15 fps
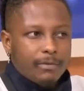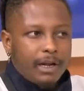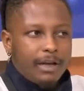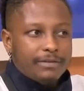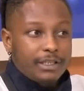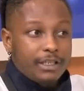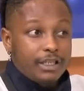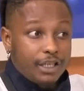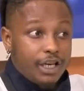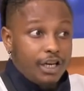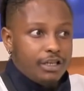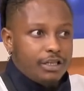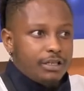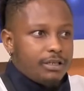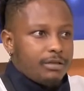I've seen
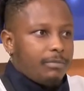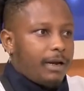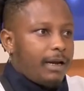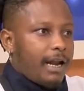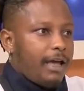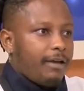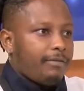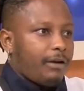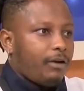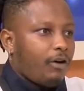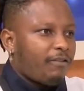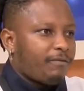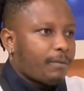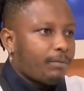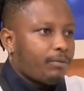changes in my life. A lot
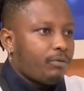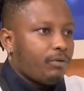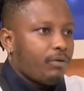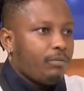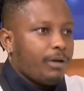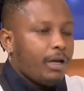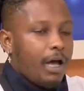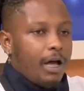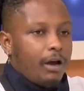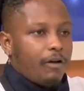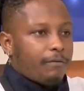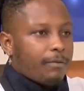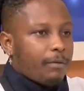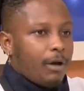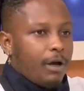of people know me.
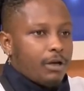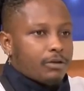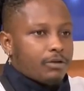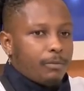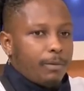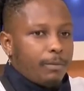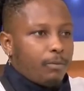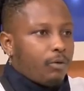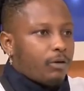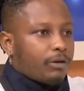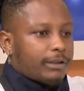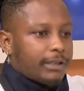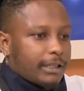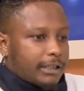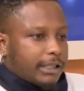Some people want
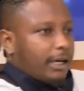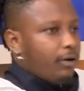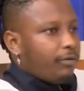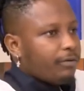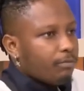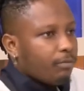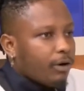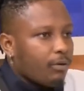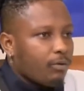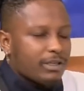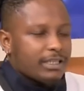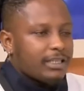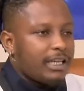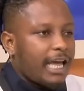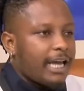to touch Kelvynboy. It
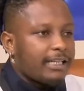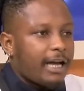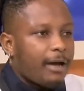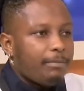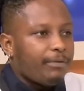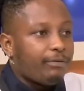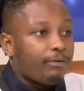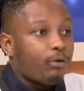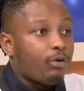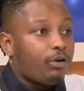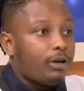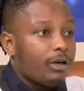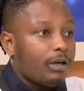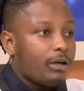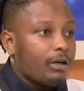wasn't like that before.
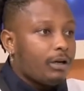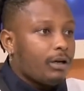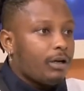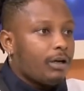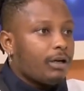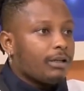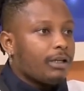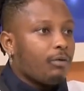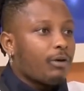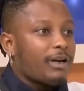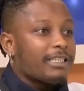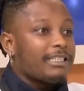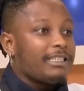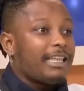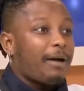They want
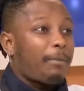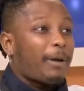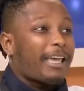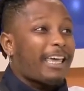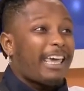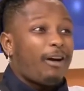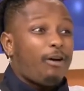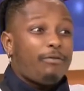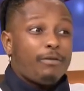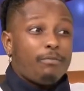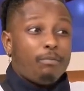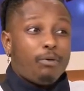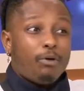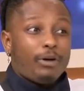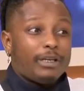to see that
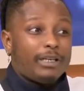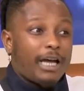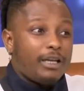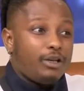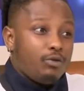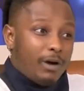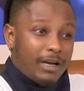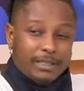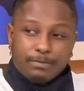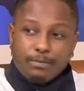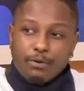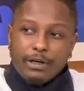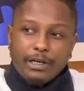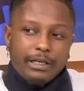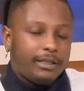Kelvynboy that you are
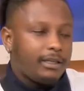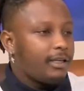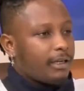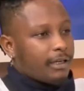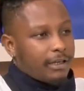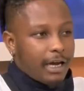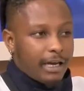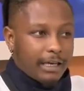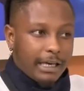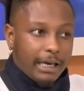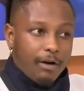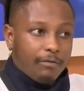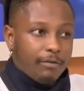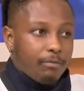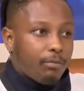spoiling, that
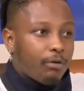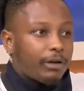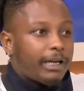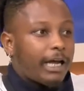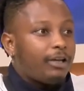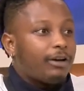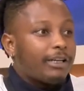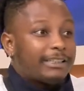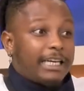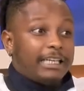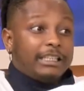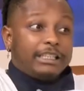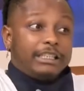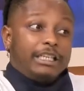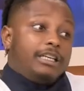Kelvynboy that you are
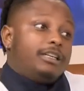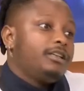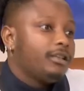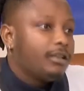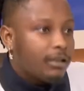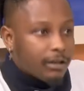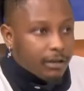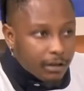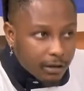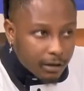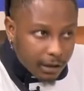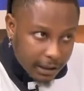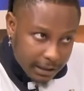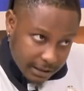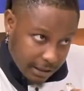tarnishing,
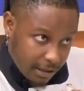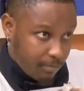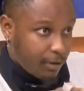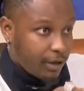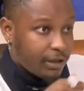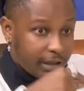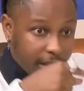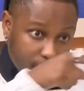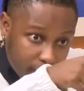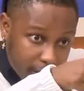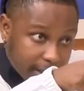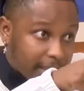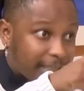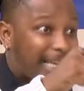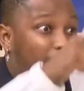his image. They want to
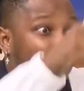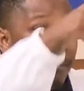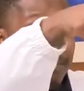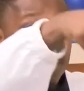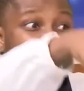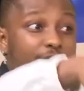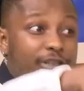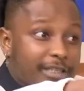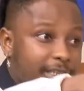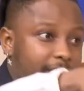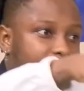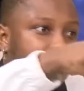see that person.